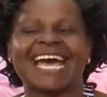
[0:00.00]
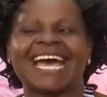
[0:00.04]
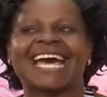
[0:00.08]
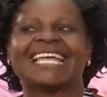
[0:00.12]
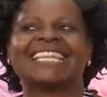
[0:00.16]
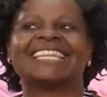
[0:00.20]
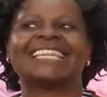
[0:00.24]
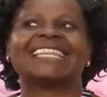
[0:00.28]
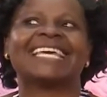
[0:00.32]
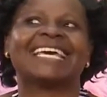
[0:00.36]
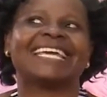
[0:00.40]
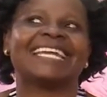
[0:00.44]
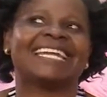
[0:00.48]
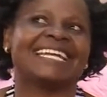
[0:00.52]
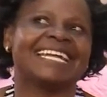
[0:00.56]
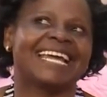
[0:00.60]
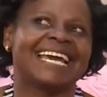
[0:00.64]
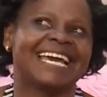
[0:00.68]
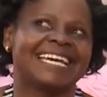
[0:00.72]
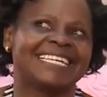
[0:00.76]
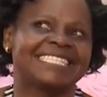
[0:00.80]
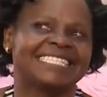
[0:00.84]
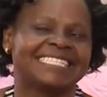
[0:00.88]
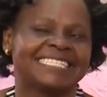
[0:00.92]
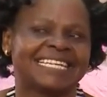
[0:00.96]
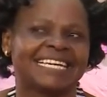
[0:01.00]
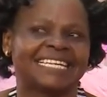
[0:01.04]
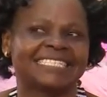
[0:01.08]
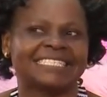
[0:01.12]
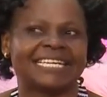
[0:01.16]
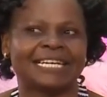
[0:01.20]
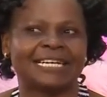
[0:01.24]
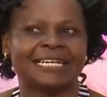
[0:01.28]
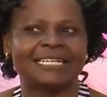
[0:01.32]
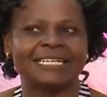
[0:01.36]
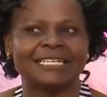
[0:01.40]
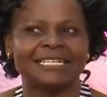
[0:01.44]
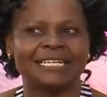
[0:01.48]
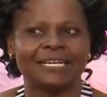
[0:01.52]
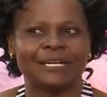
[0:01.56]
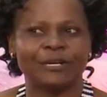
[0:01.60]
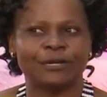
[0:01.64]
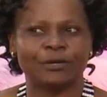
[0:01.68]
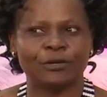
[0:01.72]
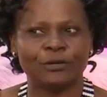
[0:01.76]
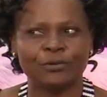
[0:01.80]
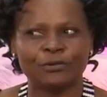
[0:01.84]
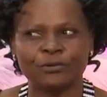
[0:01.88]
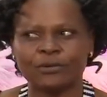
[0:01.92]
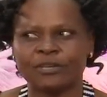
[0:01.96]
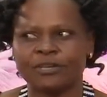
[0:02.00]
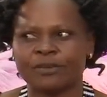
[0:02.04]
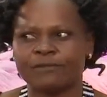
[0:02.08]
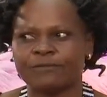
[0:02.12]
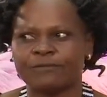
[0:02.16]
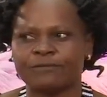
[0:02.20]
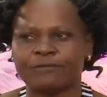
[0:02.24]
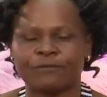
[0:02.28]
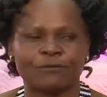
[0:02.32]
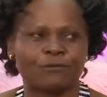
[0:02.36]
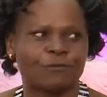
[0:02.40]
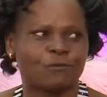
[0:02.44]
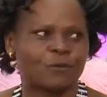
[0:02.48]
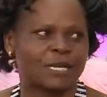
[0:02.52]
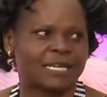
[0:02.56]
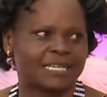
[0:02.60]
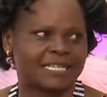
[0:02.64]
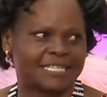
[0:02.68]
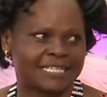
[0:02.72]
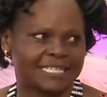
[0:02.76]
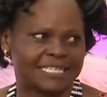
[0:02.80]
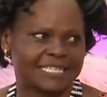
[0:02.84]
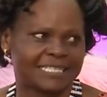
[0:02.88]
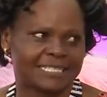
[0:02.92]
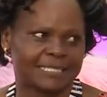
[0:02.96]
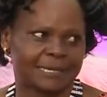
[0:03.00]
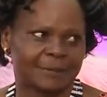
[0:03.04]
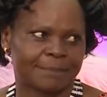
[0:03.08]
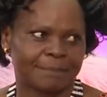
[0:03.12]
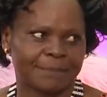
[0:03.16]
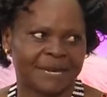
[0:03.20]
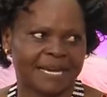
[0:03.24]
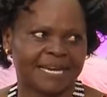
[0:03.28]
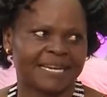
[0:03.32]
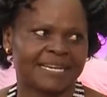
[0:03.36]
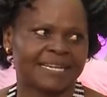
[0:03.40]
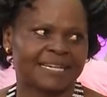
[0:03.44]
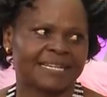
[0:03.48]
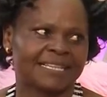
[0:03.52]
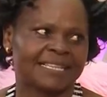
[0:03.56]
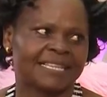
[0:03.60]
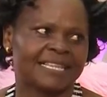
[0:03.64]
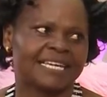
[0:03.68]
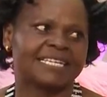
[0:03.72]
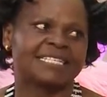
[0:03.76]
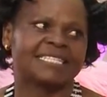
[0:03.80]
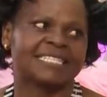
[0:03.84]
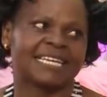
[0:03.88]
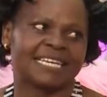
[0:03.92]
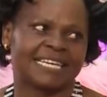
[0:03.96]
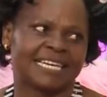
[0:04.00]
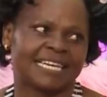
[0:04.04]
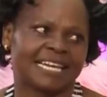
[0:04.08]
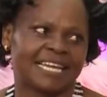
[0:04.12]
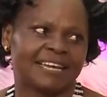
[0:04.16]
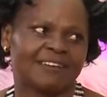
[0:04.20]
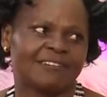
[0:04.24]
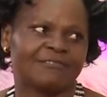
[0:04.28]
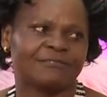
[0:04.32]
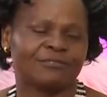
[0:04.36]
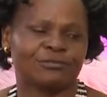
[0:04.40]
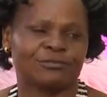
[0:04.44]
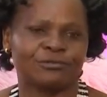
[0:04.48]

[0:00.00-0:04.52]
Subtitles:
And then I started looking for qualities, a man that I love.